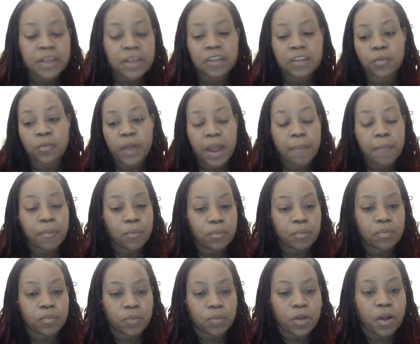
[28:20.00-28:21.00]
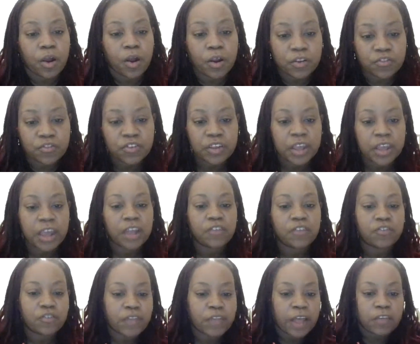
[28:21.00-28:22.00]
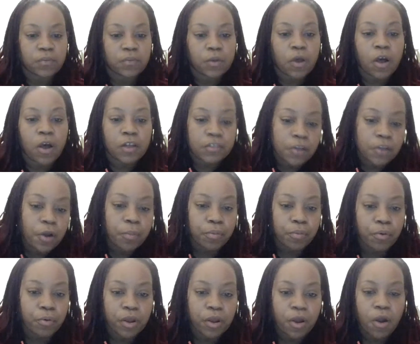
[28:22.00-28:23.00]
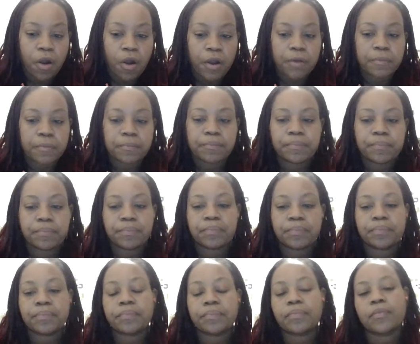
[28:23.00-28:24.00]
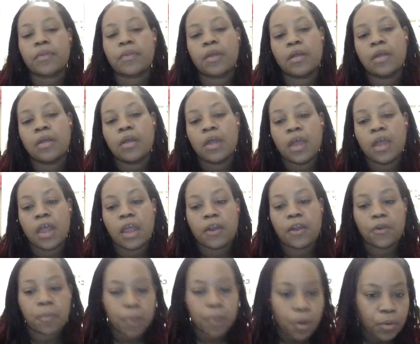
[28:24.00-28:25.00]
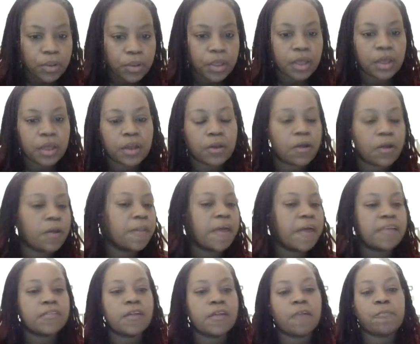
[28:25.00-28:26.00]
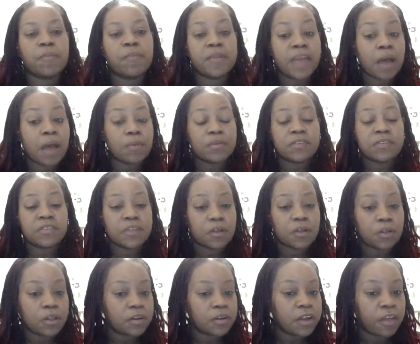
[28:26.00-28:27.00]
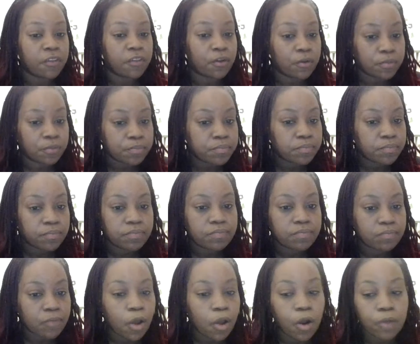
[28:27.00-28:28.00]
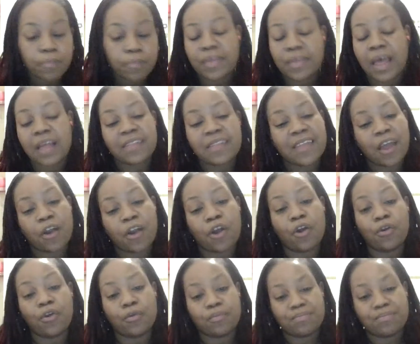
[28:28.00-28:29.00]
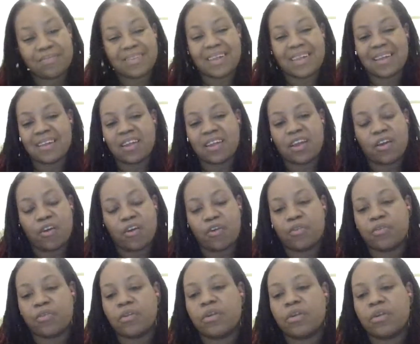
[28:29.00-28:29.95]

because of what happened with her and GH, that's what caused her broken heart. And pneumonia and all that stuff. But that was still another, that hurt. It hurt.